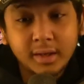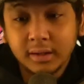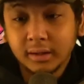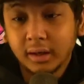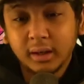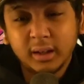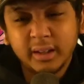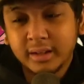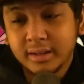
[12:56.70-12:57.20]

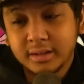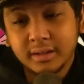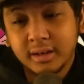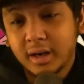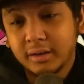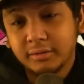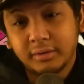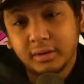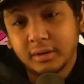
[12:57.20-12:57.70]
Luckily, this
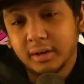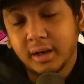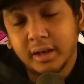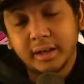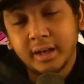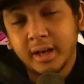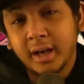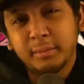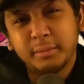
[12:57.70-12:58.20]
Gonfall guy
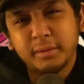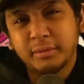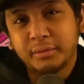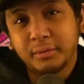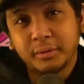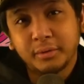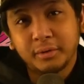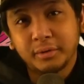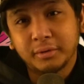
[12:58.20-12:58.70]
came
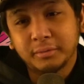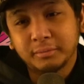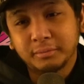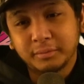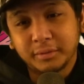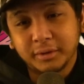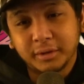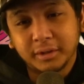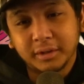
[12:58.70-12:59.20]
before,
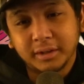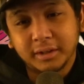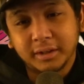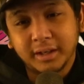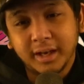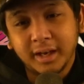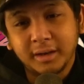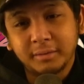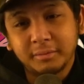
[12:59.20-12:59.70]

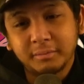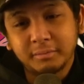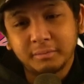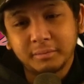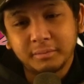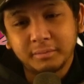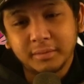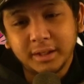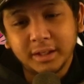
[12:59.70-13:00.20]

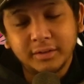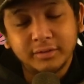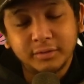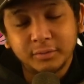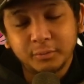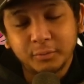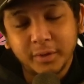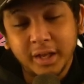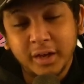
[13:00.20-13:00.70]
came
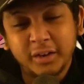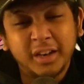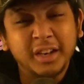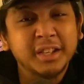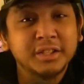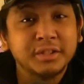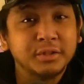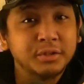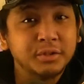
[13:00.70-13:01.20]
even without
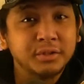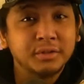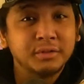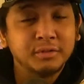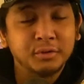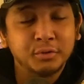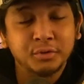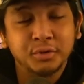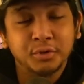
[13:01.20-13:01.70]
us
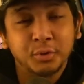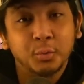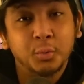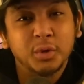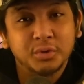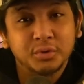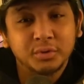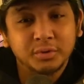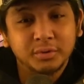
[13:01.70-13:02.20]
using the
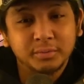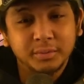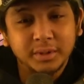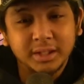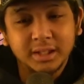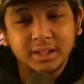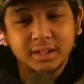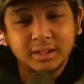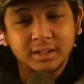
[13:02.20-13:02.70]
whistle,
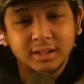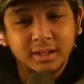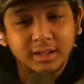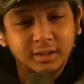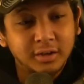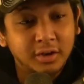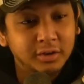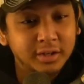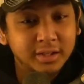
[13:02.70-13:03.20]
because
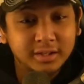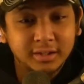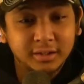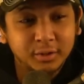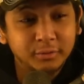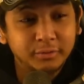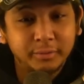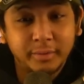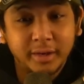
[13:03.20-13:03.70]
then Konis
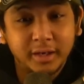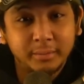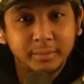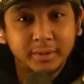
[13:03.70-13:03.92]
and Luffy might